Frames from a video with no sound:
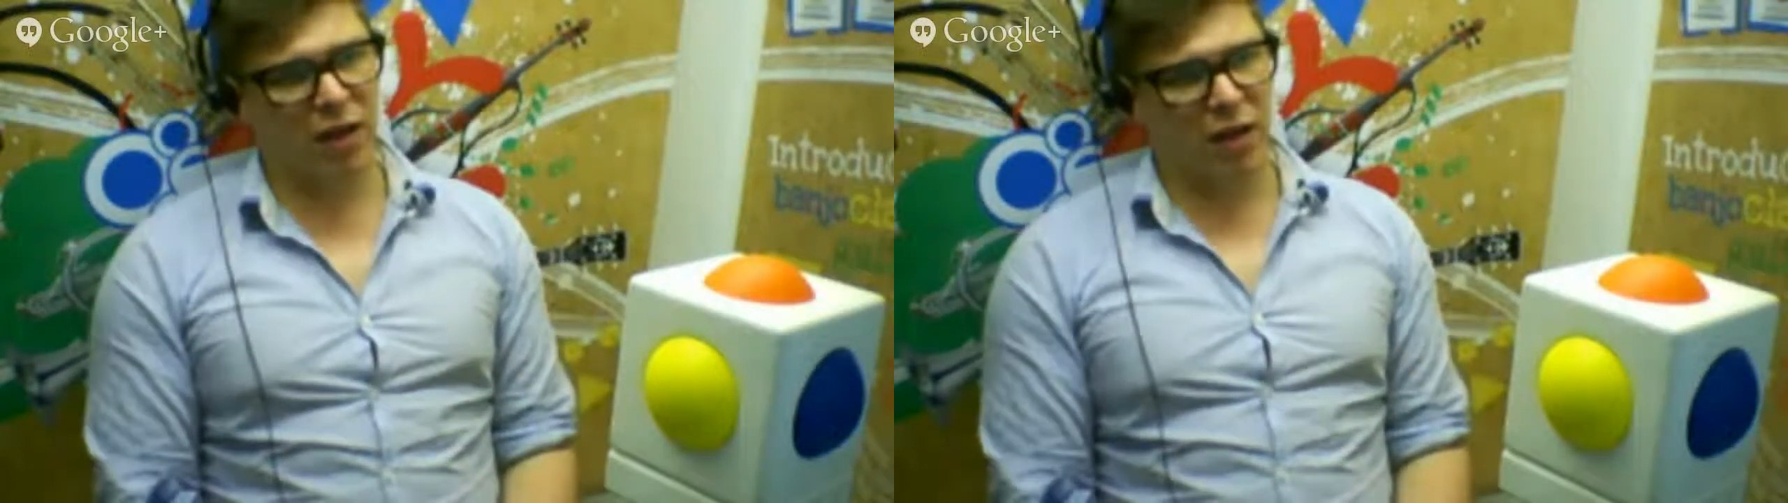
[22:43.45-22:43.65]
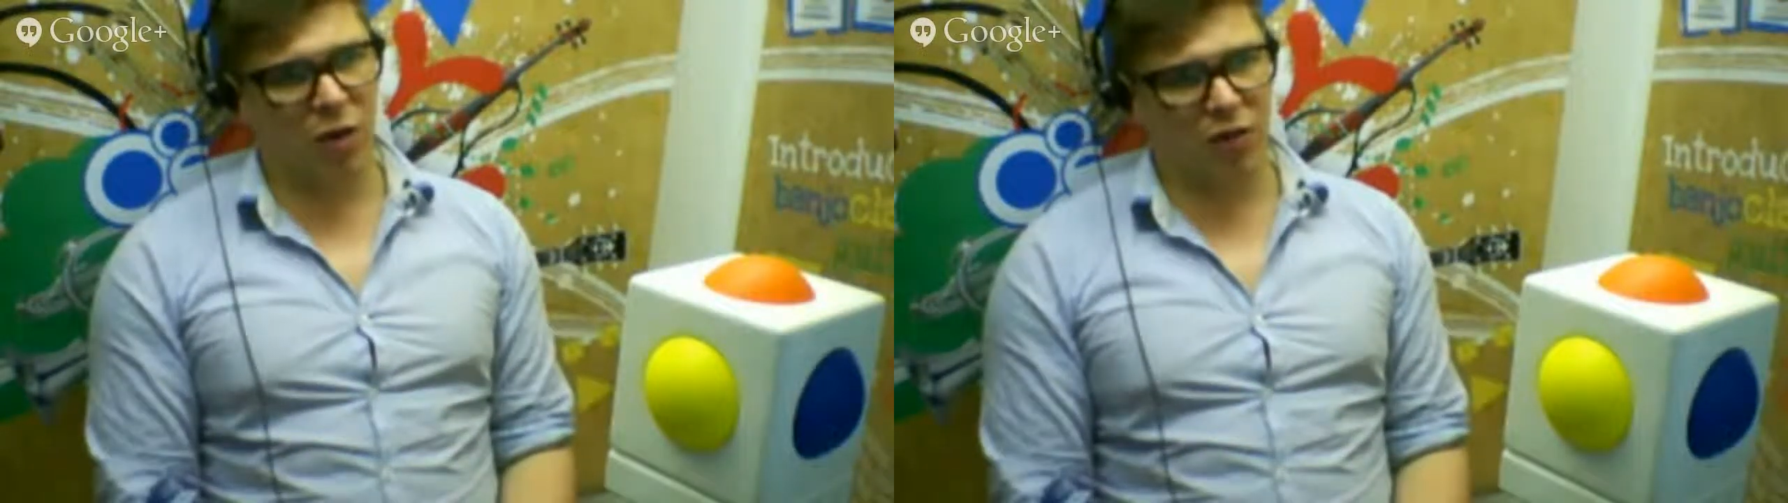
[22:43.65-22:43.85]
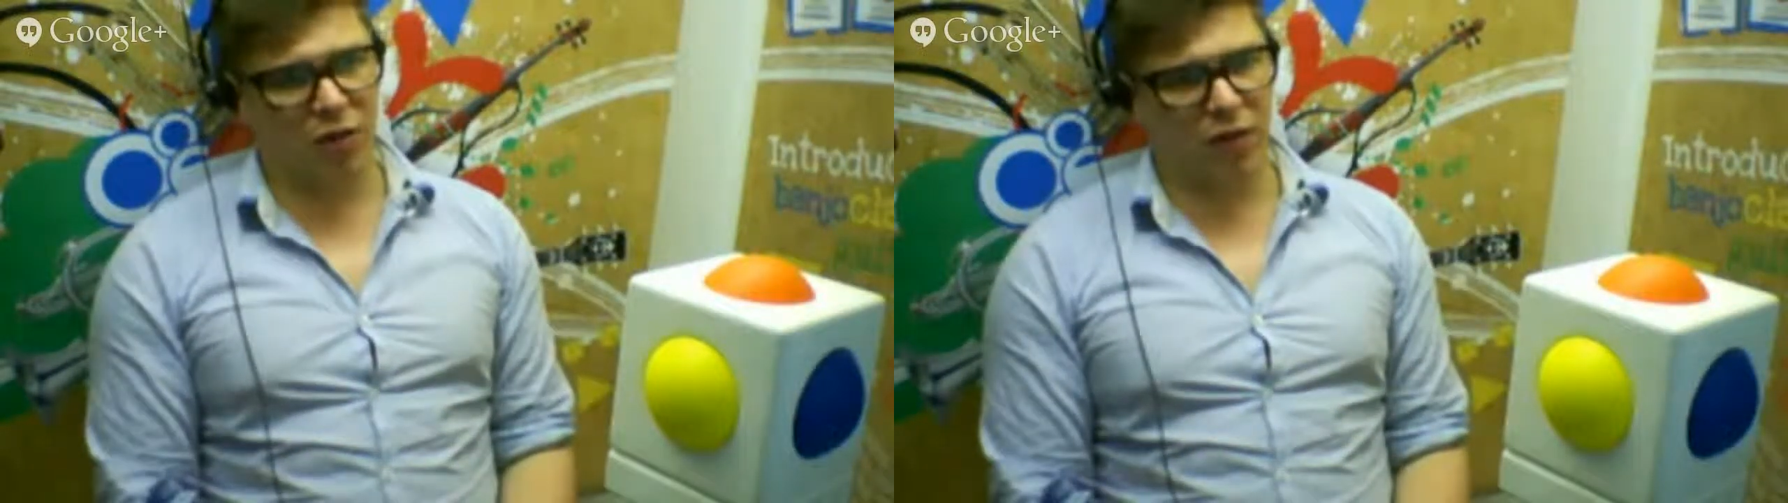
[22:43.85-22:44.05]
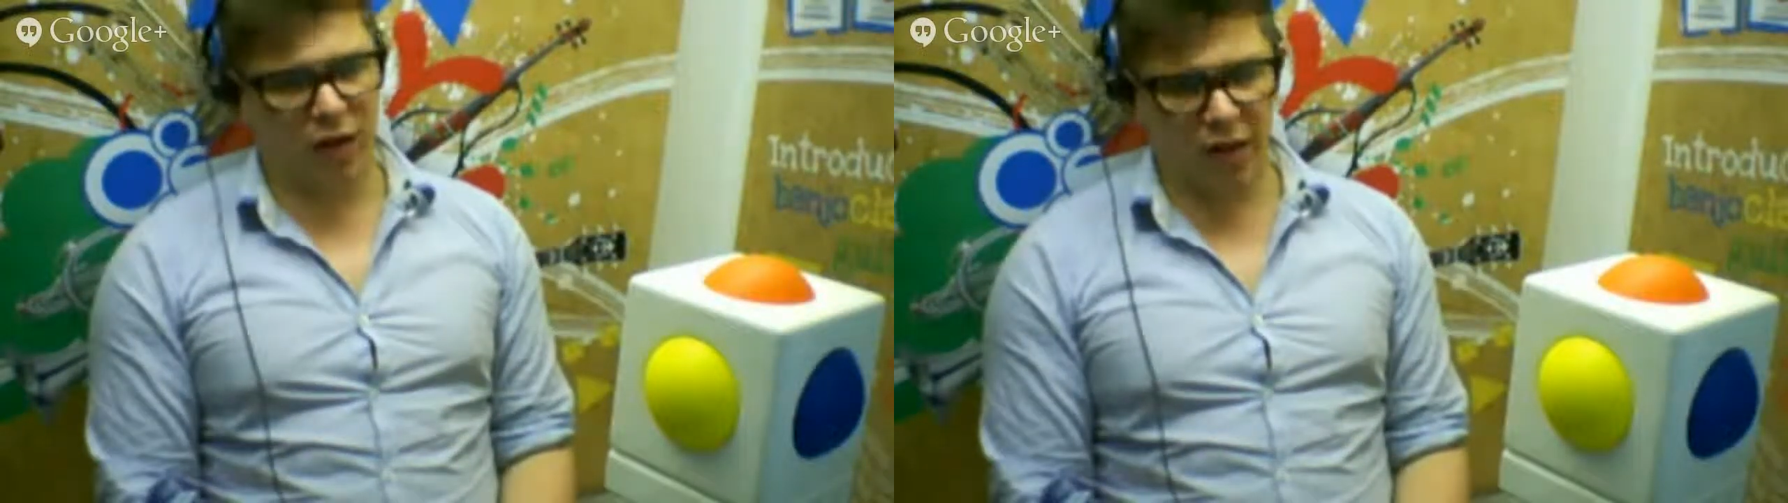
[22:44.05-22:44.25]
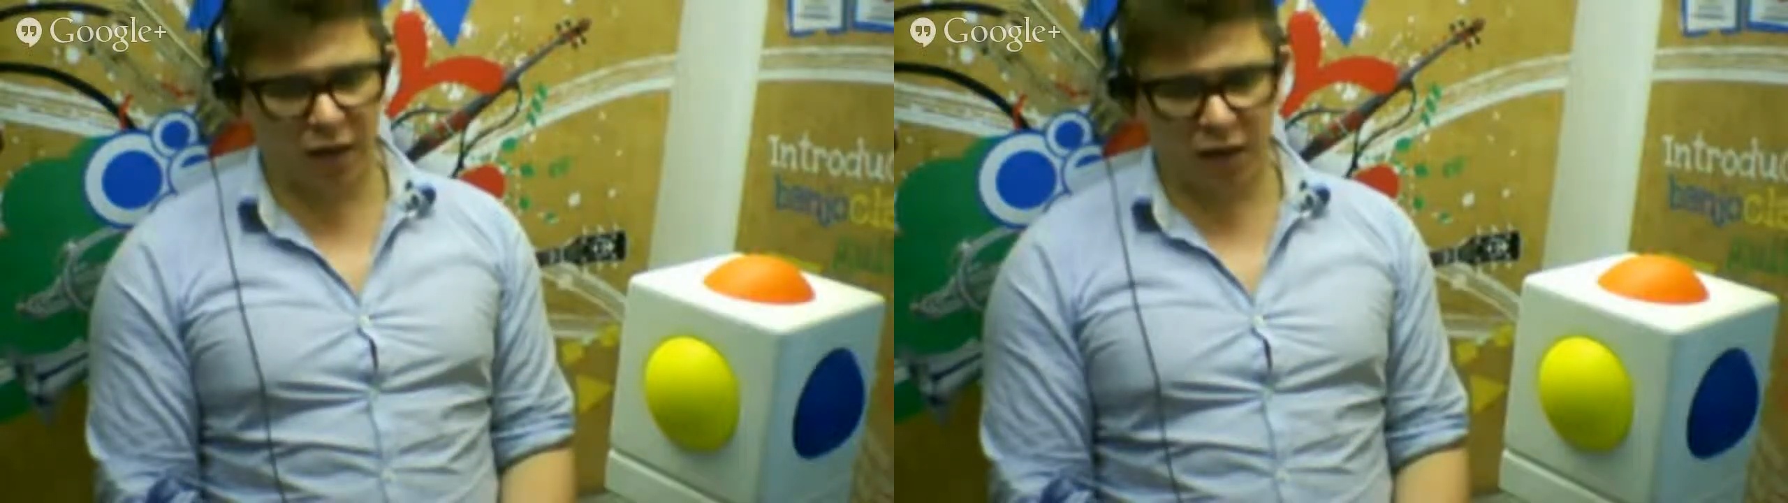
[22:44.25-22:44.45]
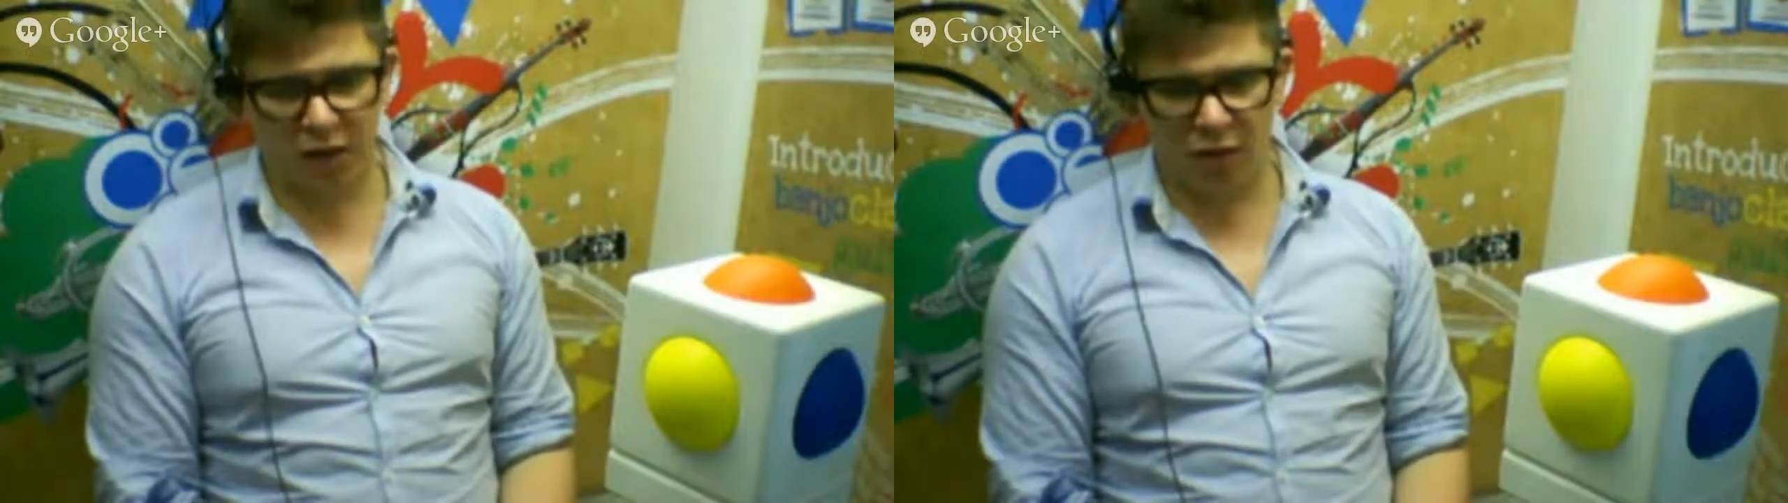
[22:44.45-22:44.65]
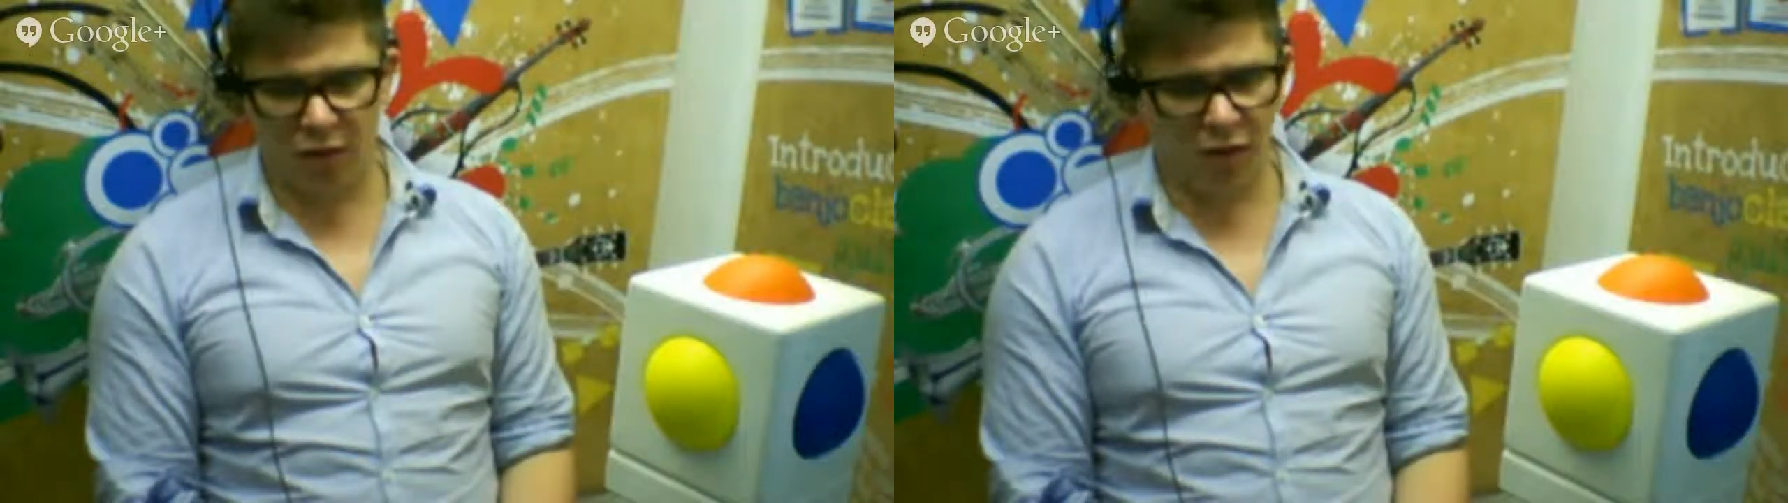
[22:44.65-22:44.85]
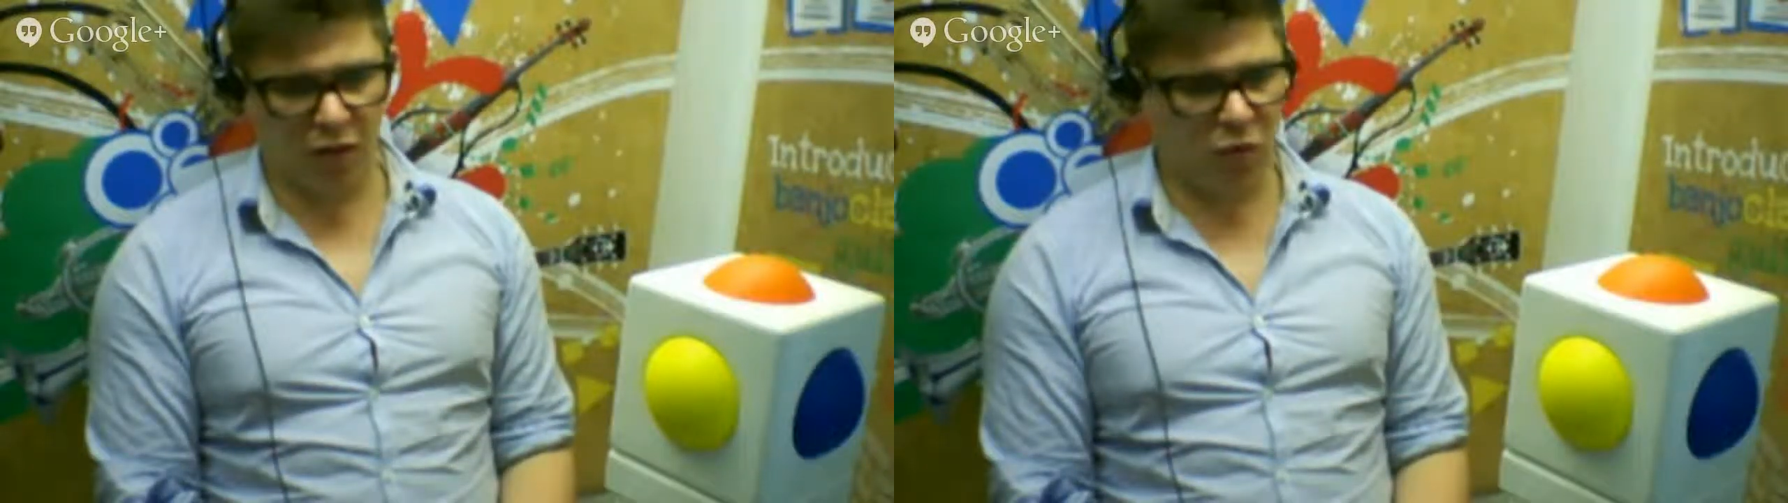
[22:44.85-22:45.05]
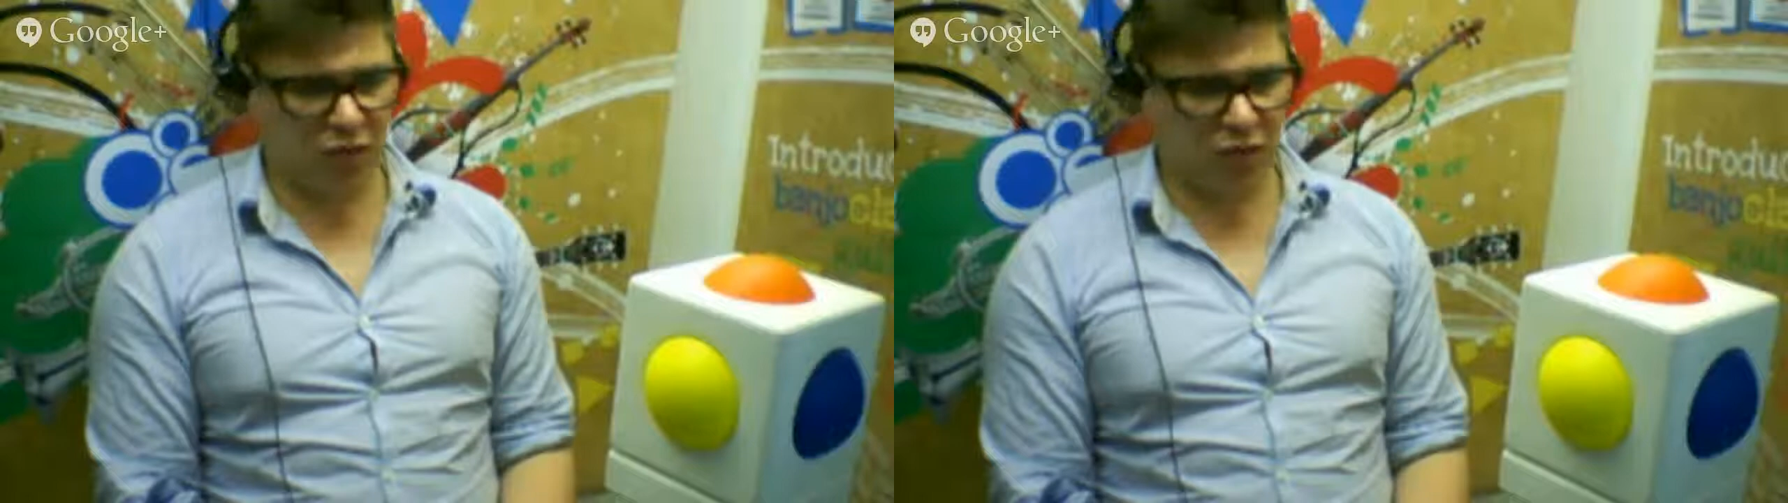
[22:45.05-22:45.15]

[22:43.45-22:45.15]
of all